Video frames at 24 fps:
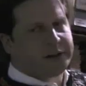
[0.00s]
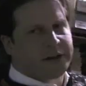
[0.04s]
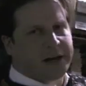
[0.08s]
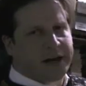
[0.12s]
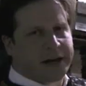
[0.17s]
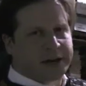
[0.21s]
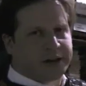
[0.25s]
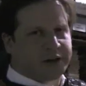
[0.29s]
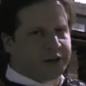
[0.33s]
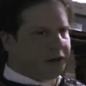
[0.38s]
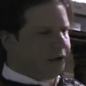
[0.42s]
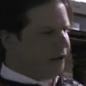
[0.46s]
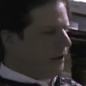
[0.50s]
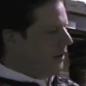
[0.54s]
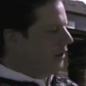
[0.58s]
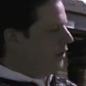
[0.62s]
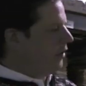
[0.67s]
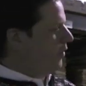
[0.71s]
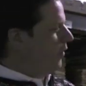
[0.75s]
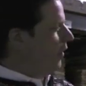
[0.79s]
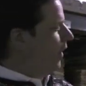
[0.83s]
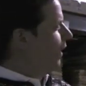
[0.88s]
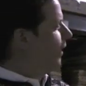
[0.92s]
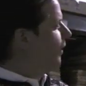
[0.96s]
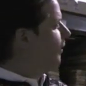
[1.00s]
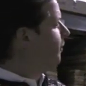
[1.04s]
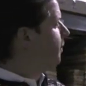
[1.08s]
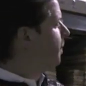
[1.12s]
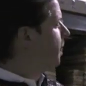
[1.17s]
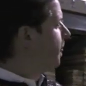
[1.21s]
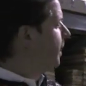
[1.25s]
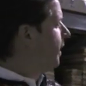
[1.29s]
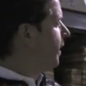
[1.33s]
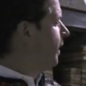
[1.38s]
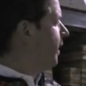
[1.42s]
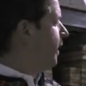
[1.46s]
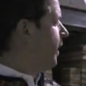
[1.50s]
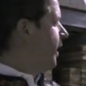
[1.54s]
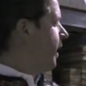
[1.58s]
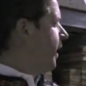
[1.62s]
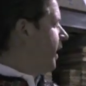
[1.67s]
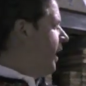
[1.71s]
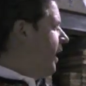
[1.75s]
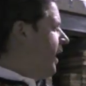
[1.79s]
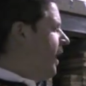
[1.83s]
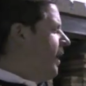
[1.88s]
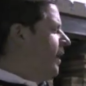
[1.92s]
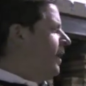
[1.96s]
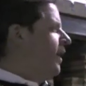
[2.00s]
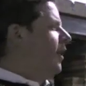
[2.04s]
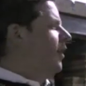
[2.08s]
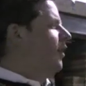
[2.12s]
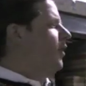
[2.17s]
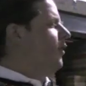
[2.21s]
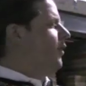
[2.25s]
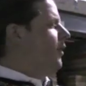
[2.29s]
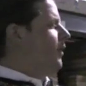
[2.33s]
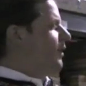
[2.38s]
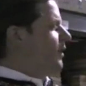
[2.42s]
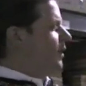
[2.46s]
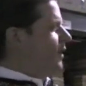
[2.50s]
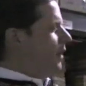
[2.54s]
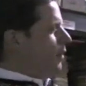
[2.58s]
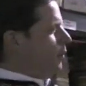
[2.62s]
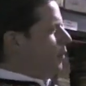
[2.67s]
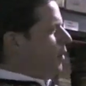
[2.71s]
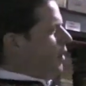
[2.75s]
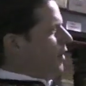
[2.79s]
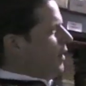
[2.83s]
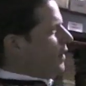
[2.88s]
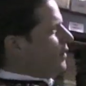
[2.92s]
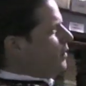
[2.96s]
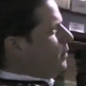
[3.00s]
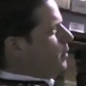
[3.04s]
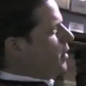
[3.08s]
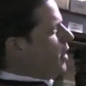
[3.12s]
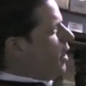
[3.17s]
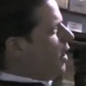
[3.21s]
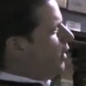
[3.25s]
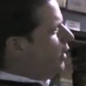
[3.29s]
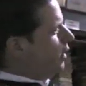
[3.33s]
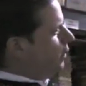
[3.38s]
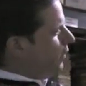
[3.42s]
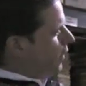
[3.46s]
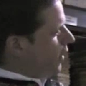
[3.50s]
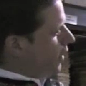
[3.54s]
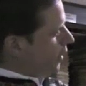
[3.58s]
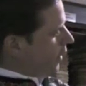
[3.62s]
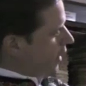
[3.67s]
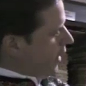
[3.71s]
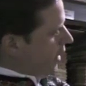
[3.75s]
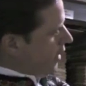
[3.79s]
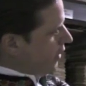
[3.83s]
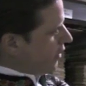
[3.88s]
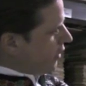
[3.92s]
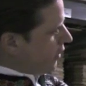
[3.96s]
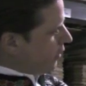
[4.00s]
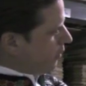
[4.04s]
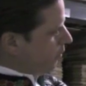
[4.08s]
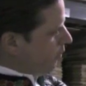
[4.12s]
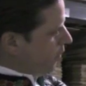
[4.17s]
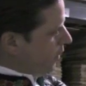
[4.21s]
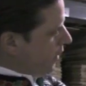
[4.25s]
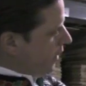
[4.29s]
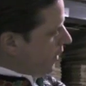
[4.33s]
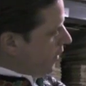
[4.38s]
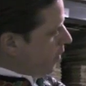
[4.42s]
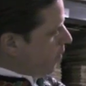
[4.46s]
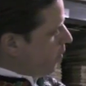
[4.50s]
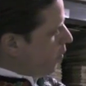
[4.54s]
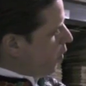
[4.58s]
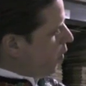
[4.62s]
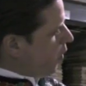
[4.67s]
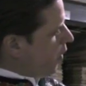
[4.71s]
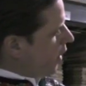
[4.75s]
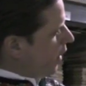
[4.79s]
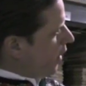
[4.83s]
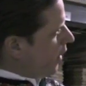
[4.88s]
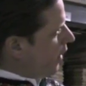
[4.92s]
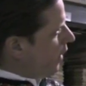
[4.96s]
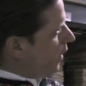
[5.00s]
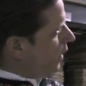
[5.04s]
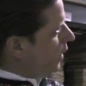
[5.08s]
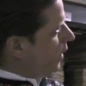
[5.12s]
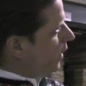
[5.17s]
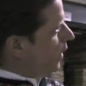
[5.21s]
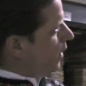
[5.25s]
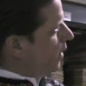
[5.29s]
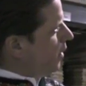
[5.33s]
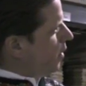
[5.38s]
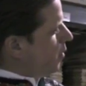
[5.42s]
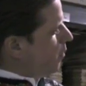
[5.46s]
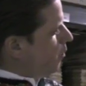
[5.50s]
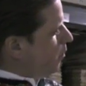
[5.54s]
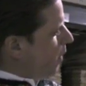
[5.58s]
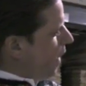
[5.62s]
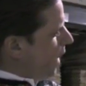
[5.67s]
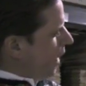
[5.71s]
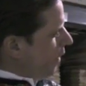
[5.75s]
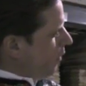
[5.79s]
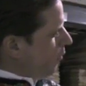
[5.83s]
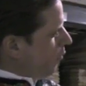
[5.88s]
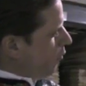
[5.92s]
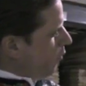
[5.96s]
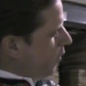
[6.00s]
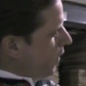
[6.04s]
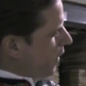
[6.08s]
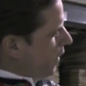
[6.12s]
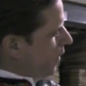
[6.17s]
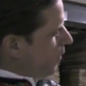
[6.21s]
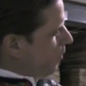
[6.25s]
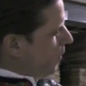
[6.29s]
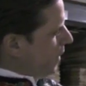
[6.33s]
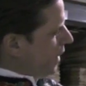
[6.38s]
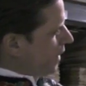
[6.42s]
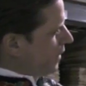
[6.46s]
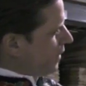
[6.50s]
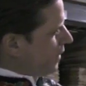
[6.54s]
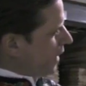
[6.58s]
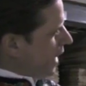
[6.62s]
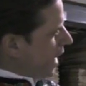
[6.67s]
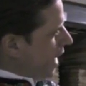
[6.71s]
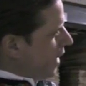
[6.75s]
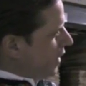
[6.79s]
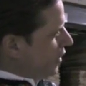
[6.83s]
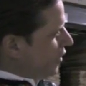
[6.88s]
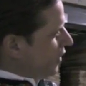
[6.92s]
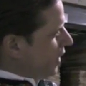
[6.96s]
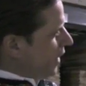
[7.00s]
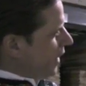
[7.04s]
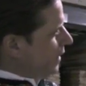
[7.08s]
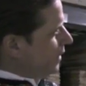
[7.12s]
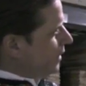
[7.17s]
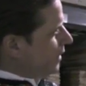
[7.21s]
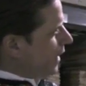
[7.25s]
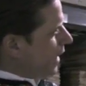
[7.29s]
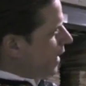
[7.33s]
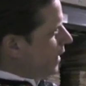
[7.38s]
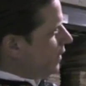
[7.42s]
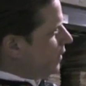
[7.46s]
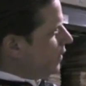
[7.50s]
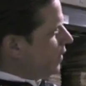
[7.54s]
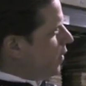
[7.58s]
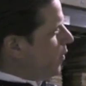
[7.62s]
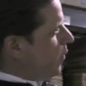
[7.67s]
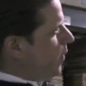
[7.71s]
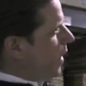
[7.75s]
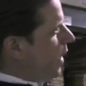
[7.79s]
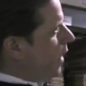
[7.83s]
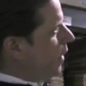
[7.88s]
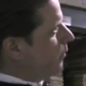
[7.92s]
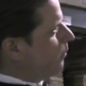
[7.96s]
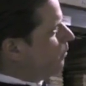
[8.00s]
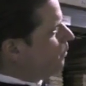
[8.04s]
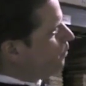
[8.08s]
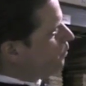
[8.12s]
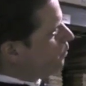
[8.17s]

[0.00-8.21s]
texturing to it. And here you can see where you got some color variation within the board. But because ash takes stain so well,